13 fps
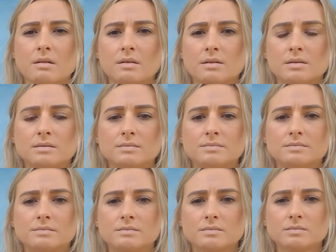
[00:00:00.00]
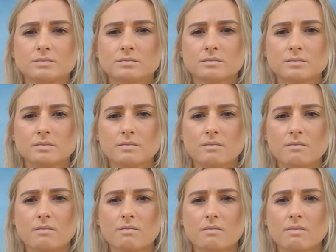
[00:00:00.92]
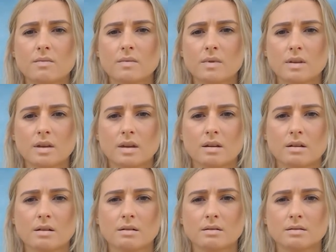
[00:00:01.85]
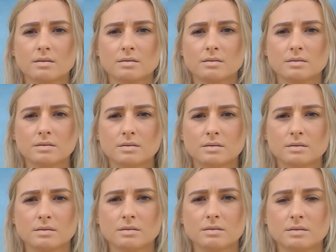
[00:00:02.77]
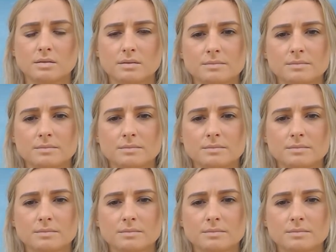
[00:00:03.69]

No words are spoken by the person on screen.